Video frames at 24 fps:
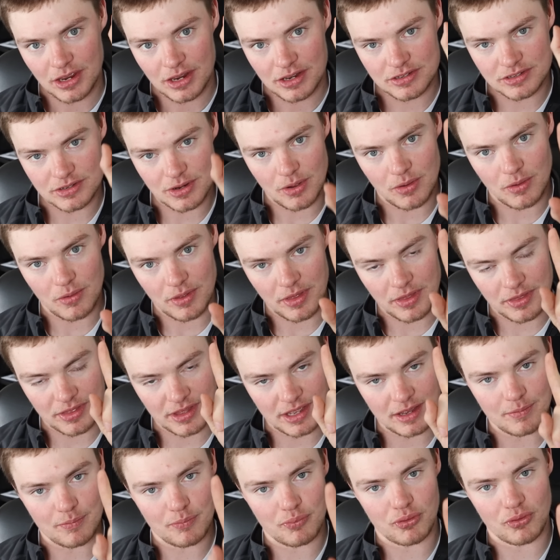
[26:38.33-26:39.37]
So
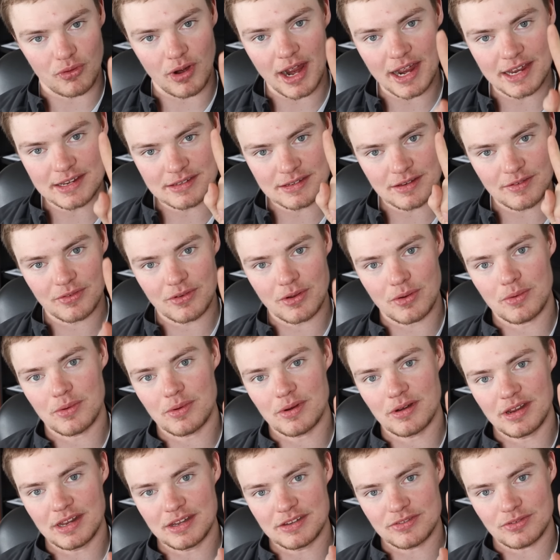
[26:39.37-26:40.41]
the price of
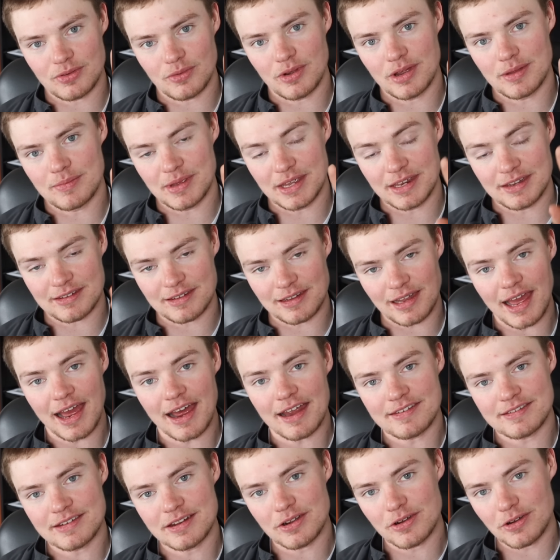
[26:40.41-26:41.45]
corn and soybeans
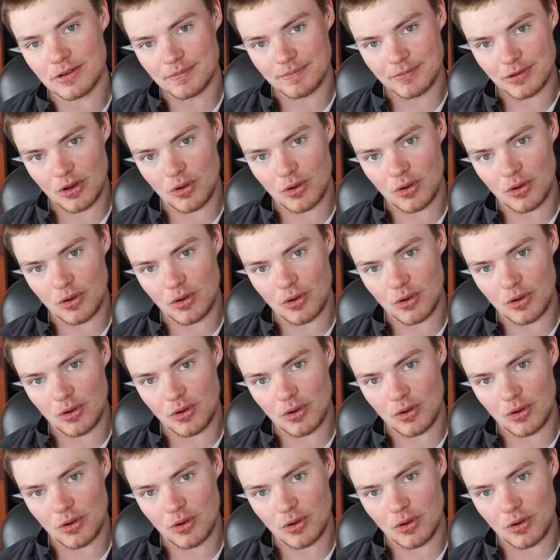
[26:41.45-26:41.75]
last year,